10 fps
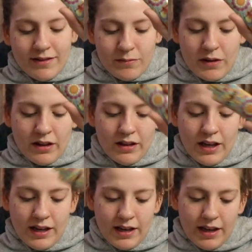this month
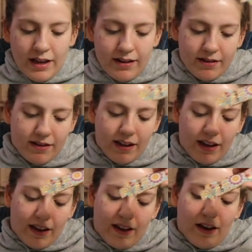is
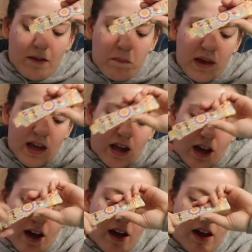the
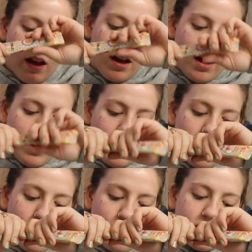Amika
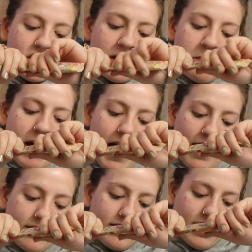Nourishing
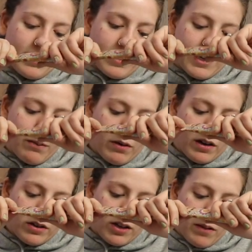Mask. It's a deep
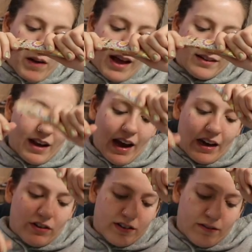conditioning mask that
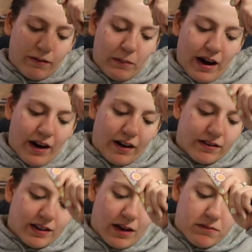hydrates and
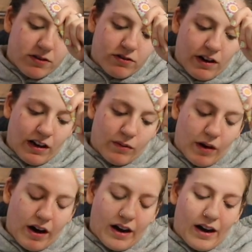repairs damaged strands
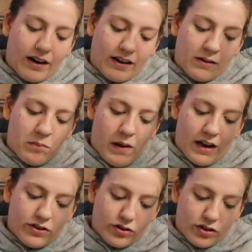while adding
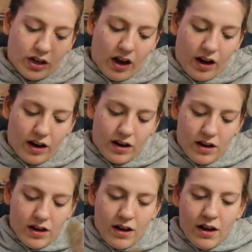major shine.
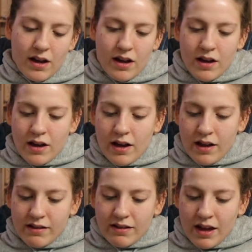
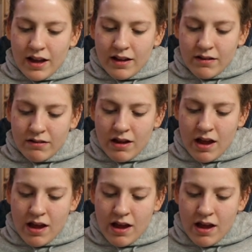It says,